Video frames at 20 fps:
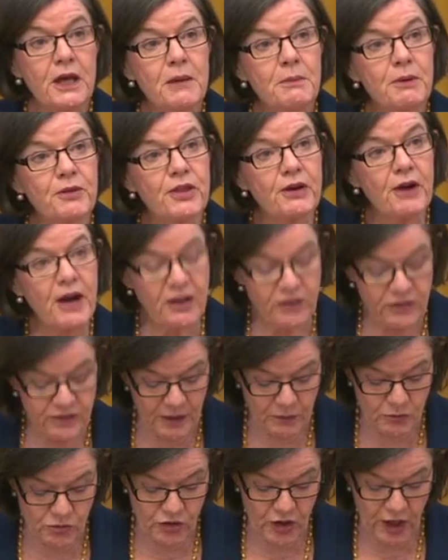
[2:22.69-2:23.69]
But there are
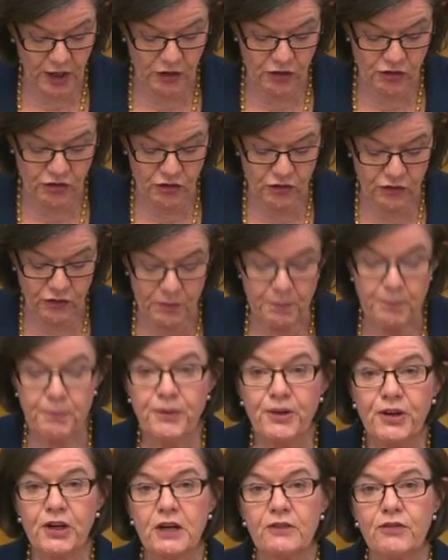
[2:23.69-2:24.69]
some challenges,
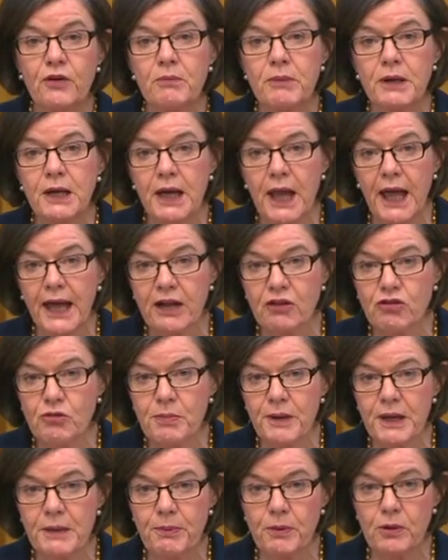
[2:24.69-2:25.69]
particularly for
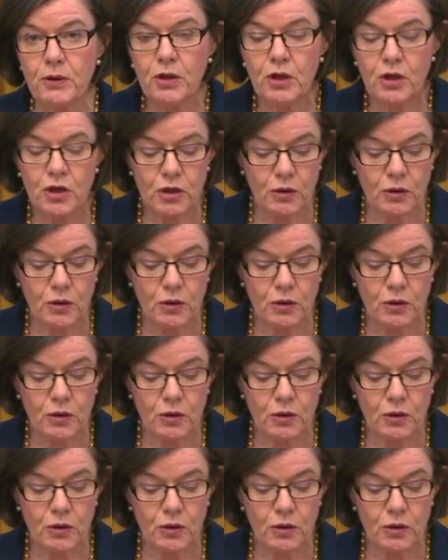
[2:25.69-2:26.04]
middle-aged people